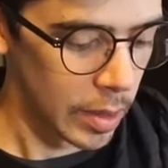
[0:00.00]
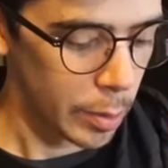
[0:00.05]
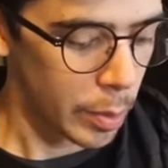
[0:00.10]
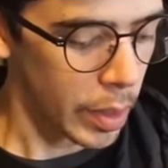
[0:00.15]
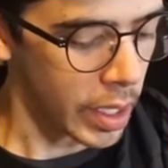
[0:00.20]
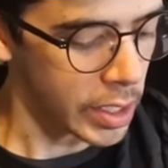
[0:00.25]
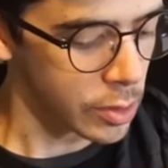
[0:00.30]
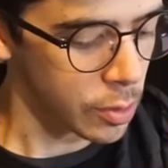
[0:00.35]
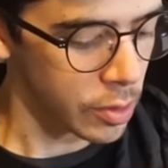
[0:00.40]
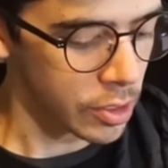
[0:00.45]

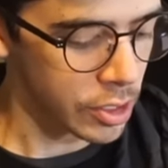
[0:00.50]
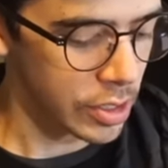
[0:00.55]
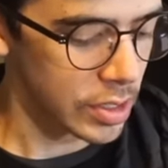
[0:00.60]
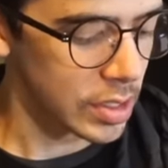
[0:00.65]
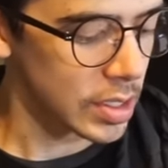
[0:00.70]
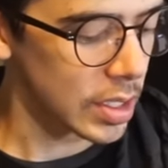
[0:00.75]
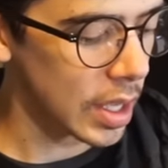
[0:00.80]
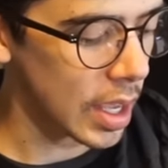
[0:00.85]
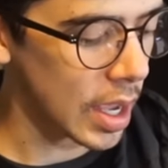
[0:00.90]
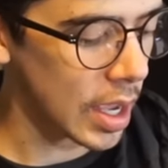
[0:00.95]
Best wishes
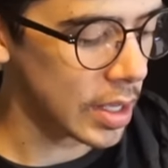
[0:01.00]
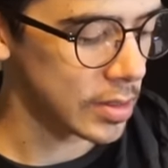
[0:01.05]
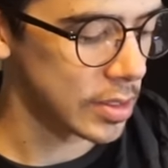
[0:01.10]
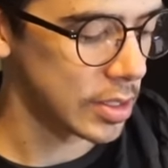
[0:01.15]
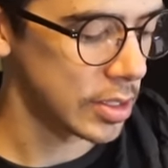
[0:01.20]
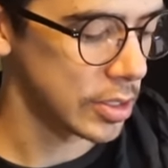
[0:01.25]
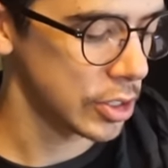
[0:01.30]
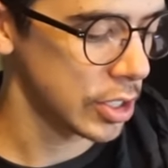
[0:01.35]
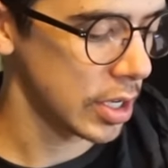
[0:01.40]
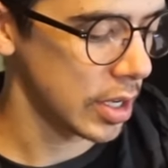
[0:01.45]
to
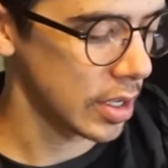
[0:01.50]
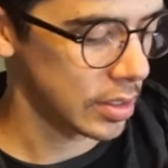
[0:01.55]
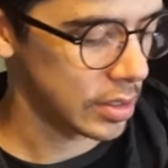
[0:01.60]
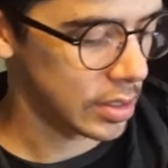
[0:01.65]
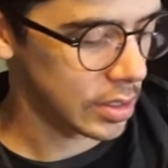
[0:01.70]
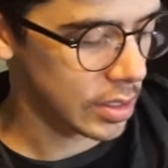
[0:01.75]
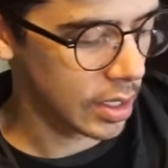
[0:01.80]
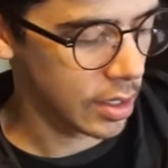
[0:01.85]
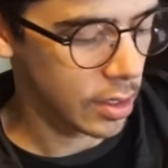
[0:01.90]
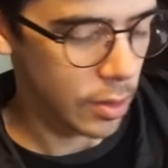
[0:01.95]
Cassie,
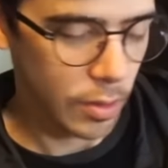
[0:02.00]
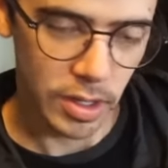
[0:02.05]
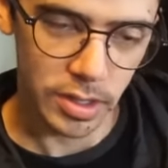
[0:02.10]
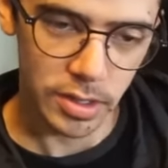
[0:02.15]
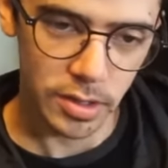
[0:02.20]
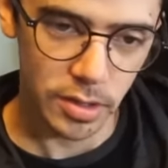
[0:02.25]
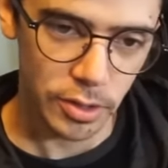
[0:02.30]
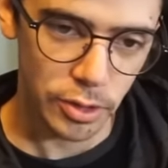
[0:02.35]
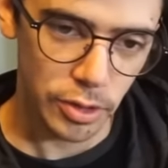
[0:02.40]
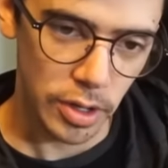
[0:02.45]
Chance, and the
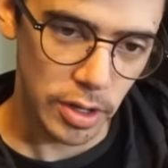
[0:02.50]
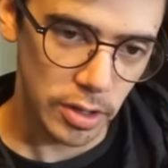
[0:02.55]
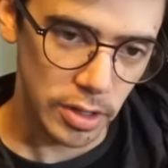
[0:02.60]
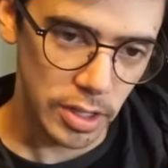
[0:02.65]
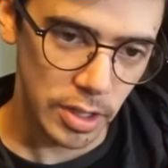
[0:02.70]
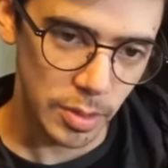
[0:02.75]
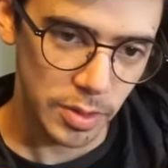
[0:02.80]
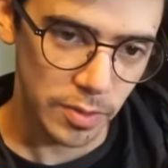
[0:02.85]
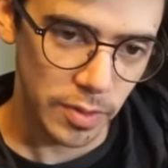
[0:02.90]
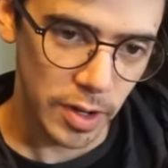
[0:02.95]
rest of the Trainer
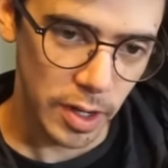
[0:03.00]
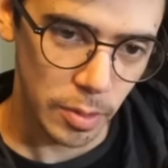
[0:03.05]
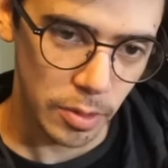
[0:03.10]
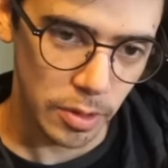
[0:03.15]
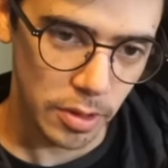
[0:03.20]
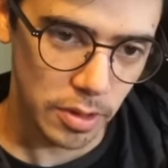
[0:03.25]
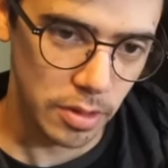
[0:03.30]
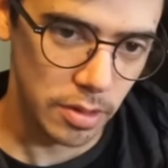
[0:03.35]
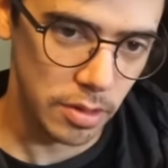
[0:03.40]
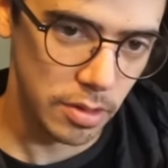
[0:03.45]
Tips
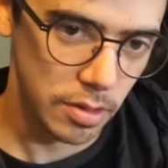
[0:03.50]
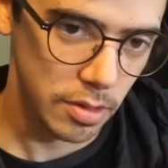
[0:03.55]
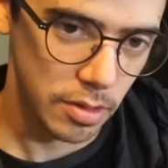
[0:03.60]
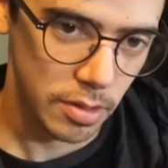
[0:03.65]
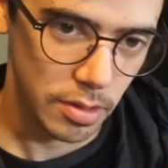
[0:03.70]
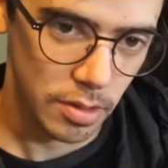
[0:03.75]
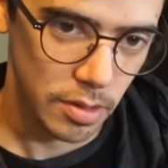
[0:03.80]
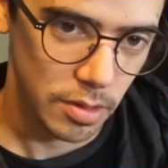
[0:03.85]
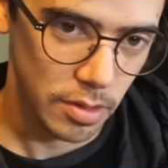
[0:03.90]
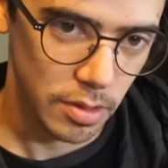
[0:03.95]
family.
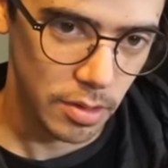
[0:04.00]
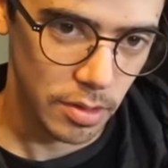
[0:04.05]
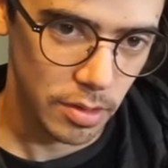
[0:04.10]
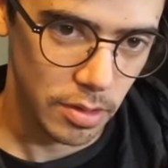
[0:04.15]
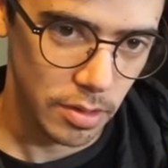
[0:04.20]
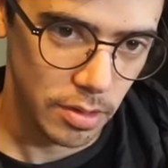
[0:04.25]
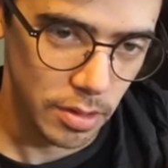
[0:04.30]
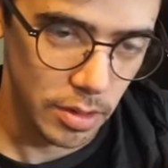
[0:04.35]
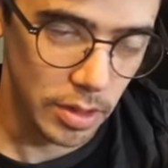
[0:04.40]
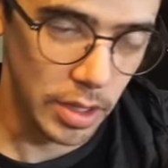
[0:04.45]

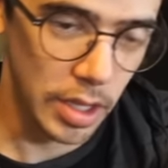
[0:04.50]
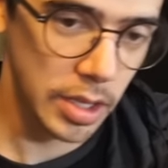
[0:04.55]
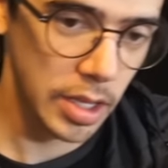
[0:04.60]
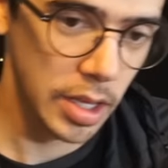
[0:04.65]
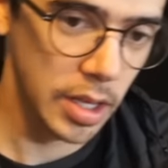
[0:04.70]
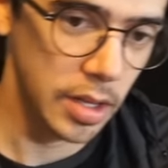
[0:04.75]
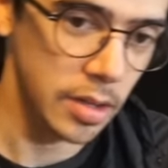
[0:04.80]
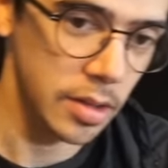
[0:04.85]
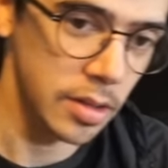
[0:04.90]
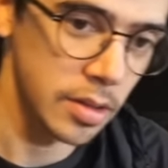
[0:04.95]
You got
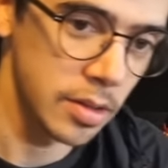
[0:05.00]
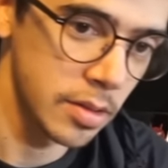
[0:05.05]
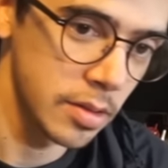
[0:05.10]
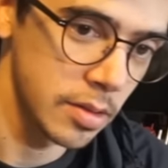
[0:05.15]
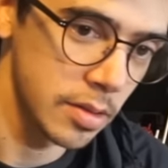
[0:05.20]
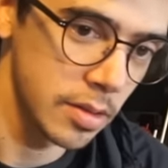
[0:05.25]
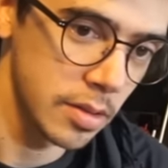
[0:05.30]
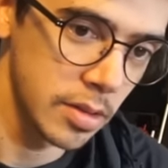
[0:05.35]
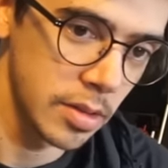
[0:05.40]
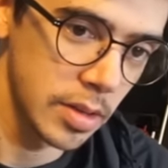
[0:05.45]
that?
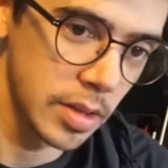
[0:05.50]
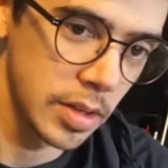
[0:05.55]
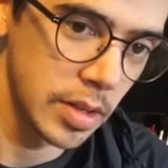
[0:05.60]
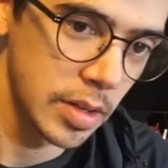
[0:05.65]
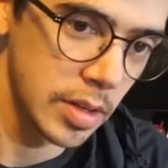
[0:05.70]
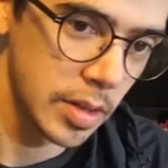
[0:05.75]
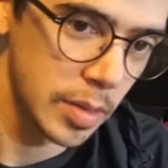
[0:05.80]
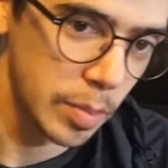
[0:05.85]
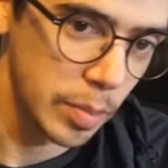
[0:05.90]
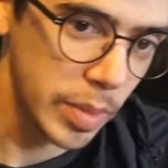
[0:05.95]

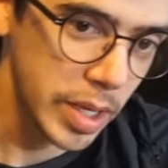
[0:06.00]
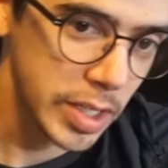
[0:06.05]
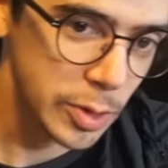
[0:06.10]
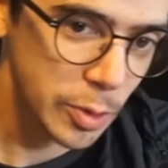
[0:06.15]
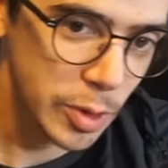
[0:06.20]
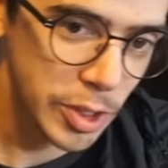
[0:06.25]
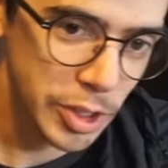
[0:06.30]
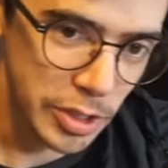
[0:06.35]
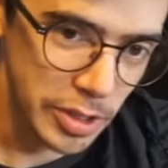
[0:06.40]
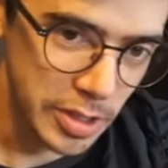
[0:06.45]
Best
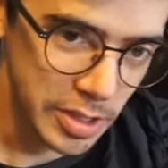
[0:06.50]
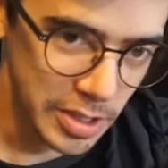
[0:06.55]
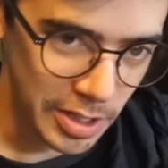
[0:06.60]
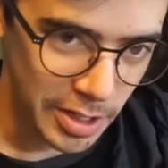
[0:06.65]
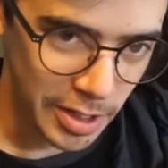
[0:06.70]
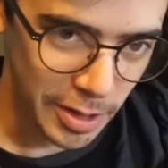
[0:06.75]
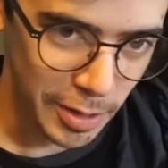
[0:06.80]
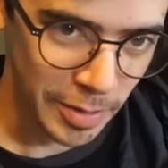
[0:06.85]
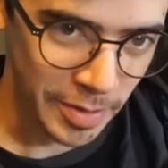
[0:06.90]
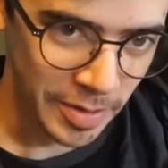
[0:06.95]
wishes to
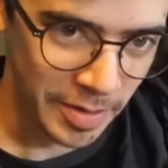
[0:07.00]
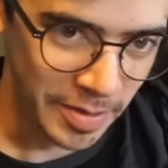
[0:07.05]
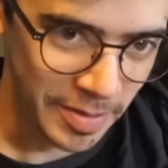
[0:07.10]
you.